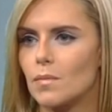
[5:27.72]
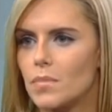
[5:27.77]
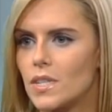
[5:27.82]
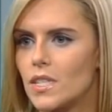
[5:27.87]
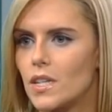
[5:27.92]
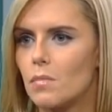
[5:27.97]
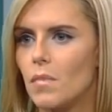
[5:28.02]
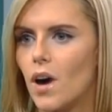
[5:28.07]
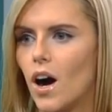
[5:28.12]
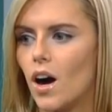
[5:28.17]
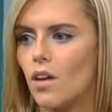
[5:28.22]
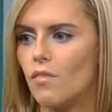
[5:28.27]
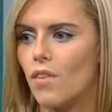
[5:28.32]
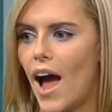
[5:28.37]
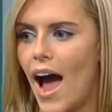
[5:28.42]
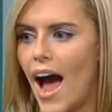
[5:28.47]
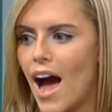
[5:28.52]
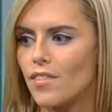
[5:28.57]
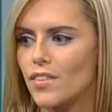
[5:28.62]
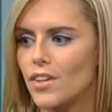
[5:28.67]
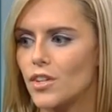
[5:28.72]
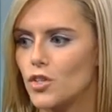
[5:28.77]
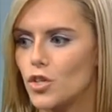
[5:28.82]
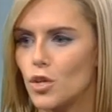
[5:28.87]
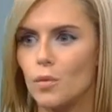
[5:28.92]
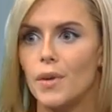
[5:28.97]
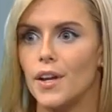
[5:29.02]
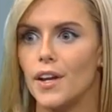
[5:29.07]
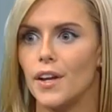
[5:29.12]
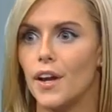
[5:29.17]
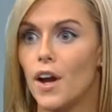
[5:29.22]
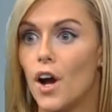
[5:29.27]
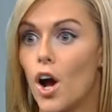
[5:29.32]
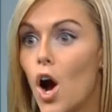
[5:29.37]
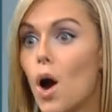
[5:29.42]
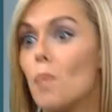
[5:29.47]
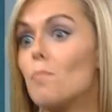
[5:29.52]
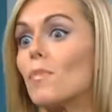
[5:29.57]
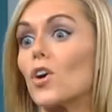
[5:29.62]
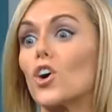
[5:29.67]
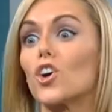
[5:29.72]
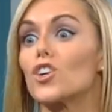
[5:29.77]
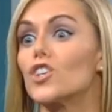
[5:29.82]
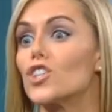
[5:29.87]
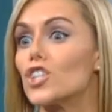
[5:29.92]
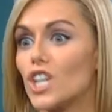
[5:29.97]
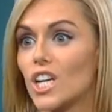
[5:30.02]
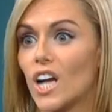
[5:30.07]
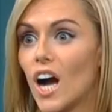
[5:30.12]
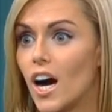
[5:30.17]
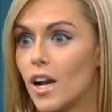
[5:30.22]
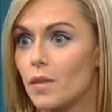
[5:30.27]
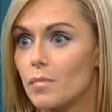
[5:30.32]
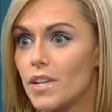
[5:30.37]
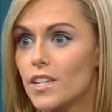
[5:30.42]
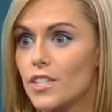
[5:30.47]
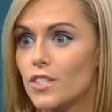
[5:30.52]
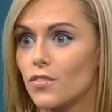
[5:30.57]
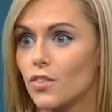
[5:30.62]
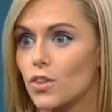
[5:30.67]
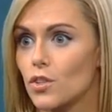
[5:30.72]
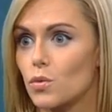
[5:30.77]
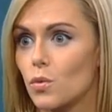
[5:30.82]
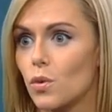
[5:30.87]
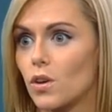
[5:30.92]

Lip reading: a symptom of having too many emerged economies?